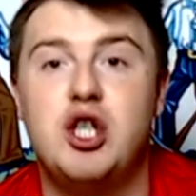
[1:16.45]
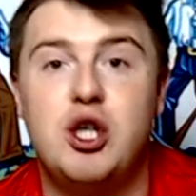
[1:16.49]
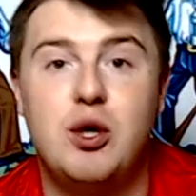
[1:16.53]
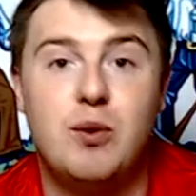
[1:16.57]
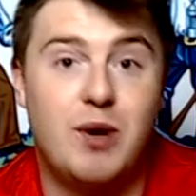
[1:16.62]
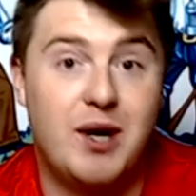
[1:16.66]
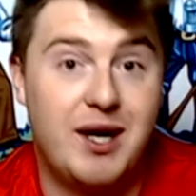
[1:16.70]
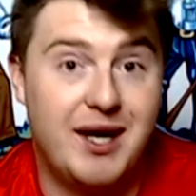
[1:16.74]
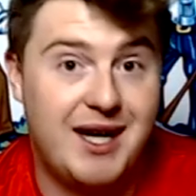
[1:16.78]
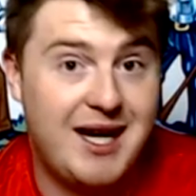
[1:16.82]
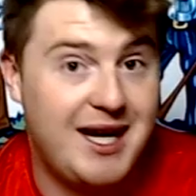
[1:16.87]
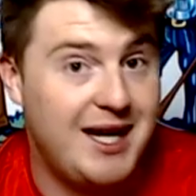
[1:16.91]

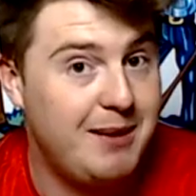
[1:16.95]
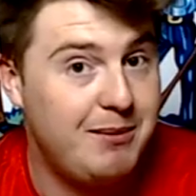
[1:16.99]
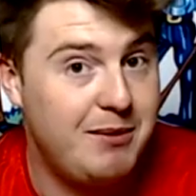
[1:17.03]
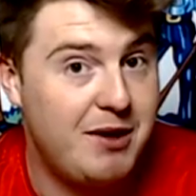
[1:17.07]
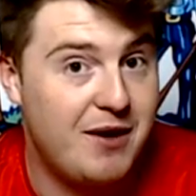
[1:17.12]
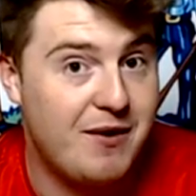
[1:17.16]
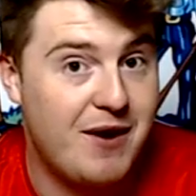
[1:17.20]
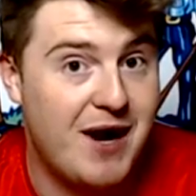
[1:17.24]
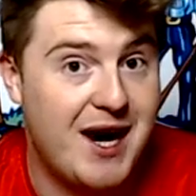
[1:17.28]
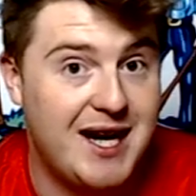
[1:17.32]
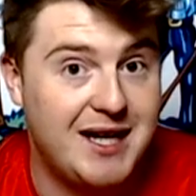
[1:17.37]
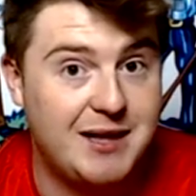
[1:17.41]
You want to
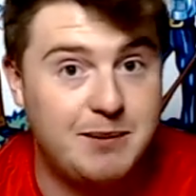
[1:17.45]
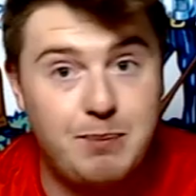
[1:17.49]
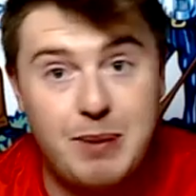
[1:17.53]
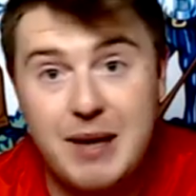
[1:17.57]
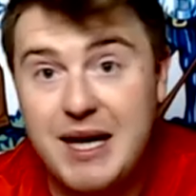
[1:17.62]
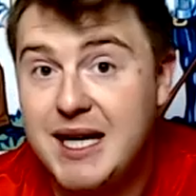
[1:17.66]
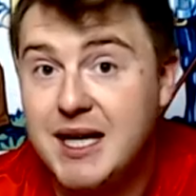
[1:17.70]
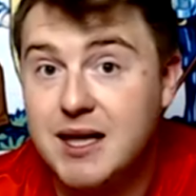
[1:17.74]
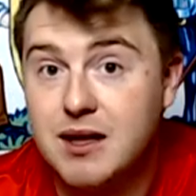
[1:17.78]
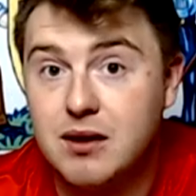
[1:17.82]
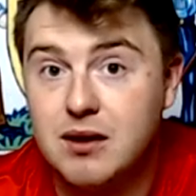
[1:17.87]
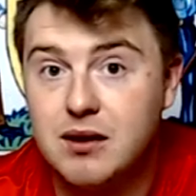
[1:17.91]
keep your eyes
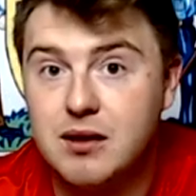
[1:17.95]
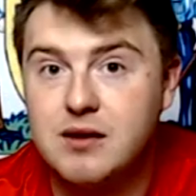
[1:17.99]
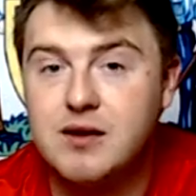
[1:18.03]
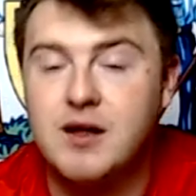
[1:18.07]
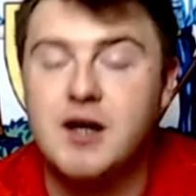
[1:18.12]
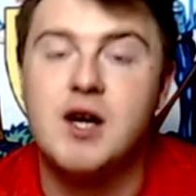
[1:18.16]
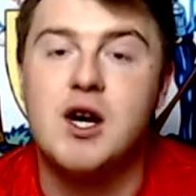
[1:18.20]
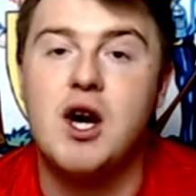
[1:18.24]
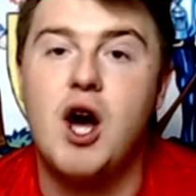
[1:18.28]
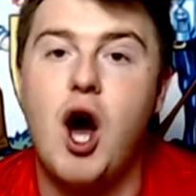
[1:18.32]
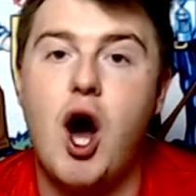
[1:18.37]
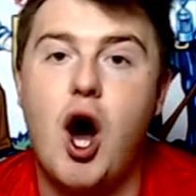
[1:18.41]

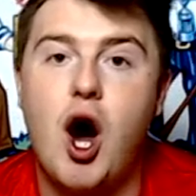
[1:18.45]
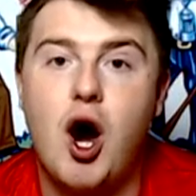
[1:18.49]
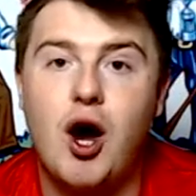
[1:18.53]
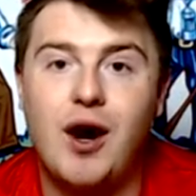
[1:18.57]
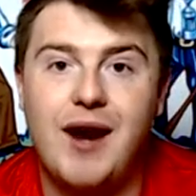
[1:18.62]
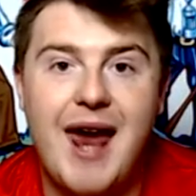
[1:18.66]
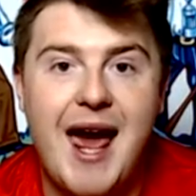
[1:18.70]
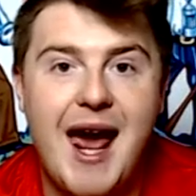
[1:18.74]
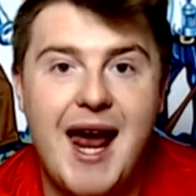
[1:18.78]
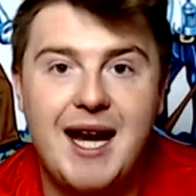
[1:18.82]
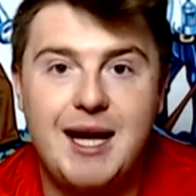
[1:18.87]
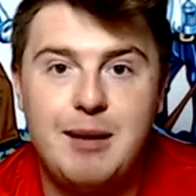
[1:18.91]
peeled
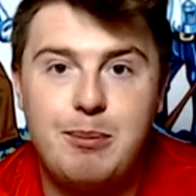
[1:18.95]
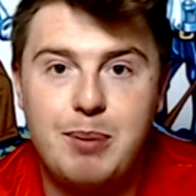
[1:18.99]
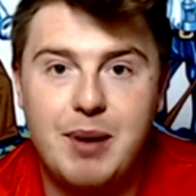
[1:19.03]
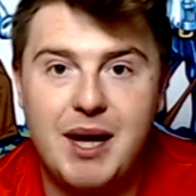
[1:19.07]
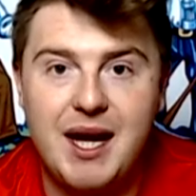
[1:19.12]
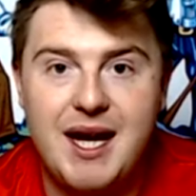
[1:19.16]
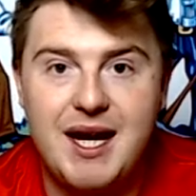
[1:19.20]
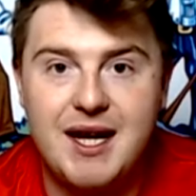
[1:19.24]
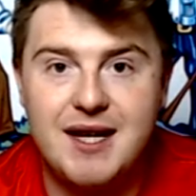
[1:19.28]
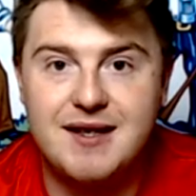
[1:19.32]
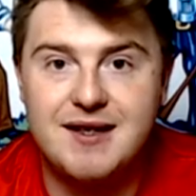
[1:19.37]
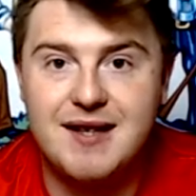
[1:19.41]
on any
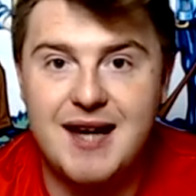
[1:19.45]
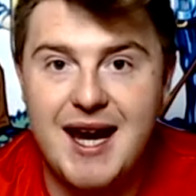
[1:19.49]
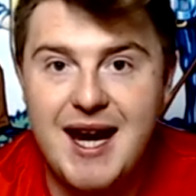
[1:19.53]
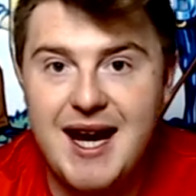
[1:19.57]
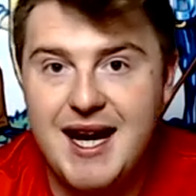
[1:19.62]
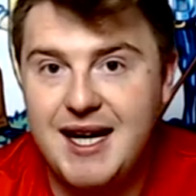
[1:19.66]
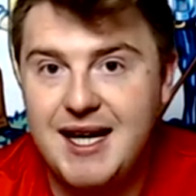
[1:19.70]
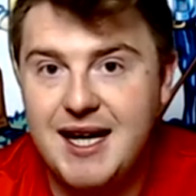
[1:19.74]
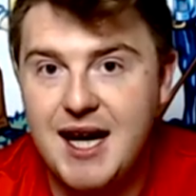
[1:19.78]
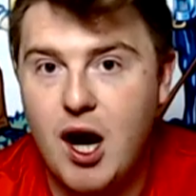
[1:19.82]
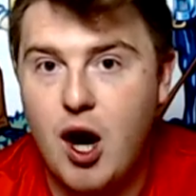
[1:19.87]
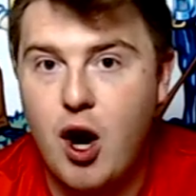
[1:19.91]
players
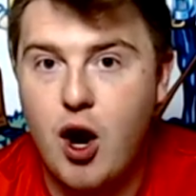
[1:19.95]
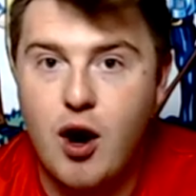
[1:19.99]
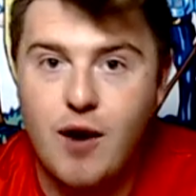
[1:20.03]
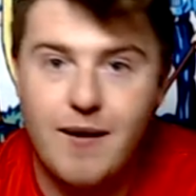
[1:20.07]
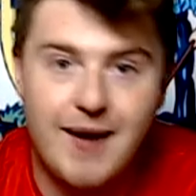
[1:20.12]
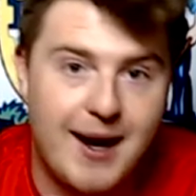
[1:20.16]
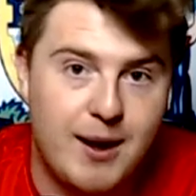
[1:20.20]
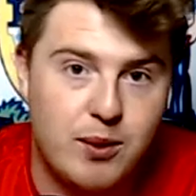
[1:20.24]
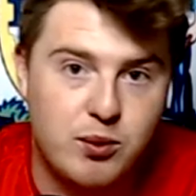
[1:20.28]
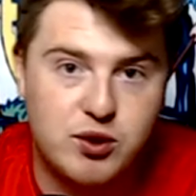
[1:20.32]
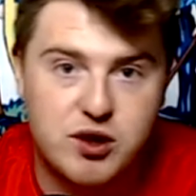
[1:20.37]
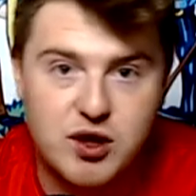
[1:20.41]
in
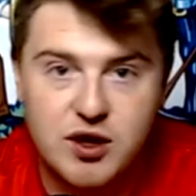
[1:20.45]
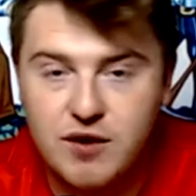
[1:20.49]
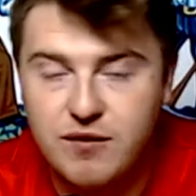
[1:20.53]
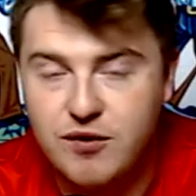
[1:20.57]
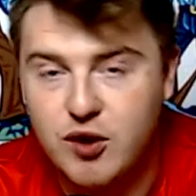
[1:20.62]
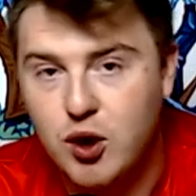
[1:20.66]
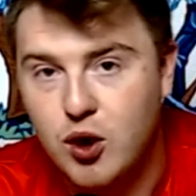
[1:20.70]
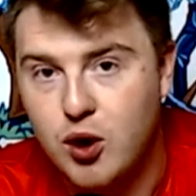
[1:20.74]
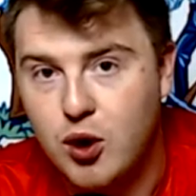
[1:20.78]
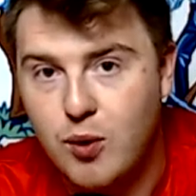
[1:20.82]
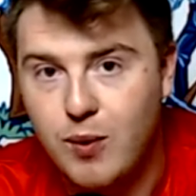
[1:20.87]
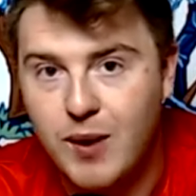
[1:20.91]
or out
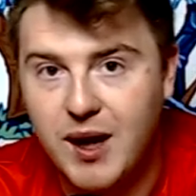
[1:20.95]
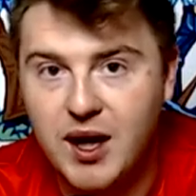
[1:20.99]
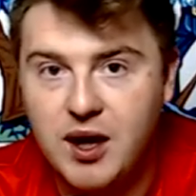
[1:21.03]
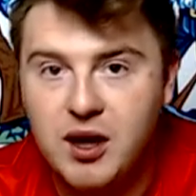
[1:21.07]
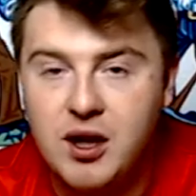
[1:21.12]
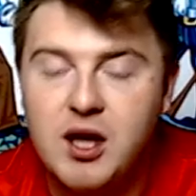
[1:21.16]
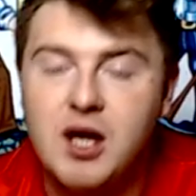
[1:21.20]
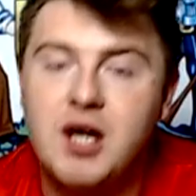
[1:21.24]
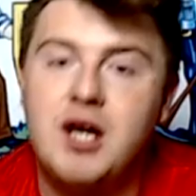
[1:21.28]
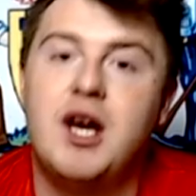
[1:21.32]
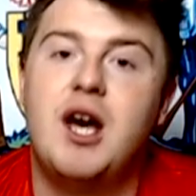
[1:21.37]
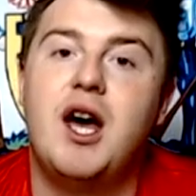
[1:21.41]
of
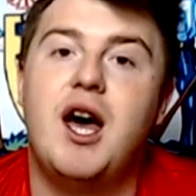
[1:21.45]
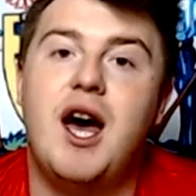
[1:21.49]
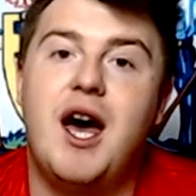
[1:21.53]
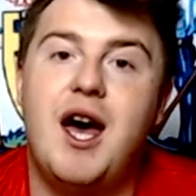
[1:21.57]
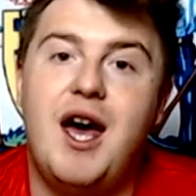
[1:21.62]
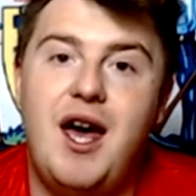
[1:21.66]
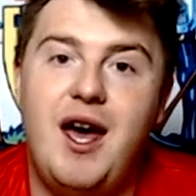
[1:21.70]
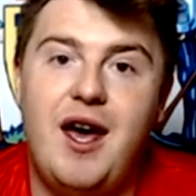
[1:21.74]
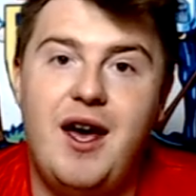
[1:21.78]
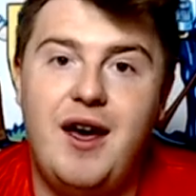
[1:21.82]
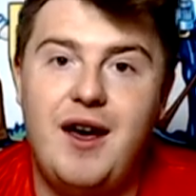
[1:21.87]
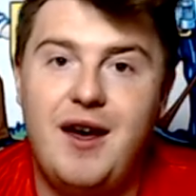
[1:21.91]
Oakwell
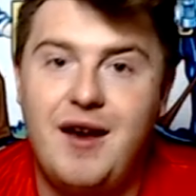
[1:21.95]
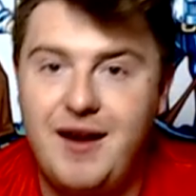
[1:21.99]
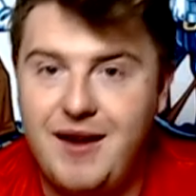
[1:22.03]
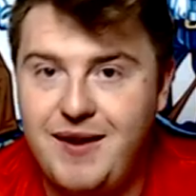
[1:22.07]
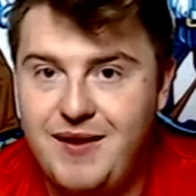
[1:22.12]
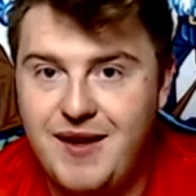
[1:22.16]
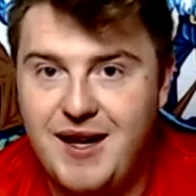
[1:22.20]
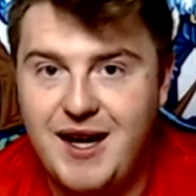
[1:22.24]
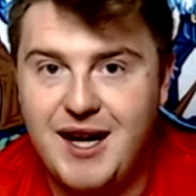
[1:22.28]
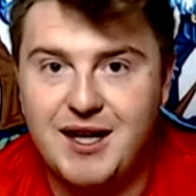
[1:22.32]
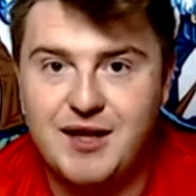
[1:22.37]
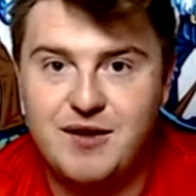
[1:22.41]

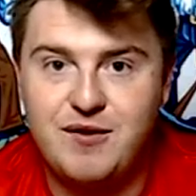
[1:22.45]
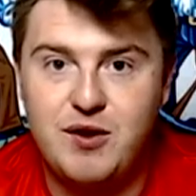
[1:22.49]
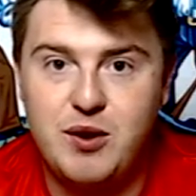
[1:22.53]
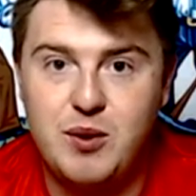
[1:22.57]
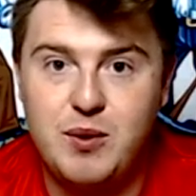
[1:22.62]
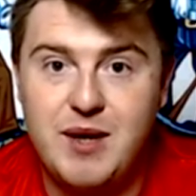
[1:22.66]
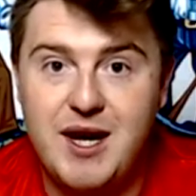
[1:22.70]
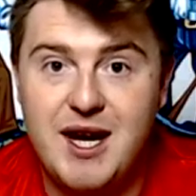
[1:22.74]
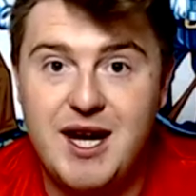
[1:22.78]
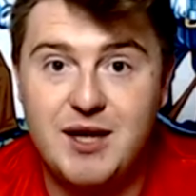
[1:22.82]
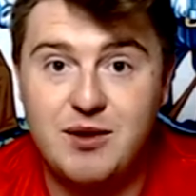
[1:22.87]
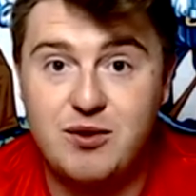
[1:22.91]
in the next
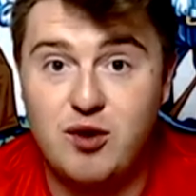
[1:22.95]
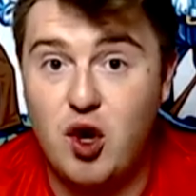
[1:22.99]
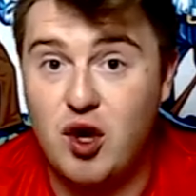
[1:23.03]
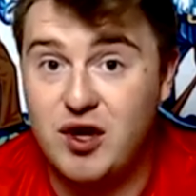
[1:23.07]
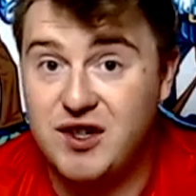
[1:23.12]
few days.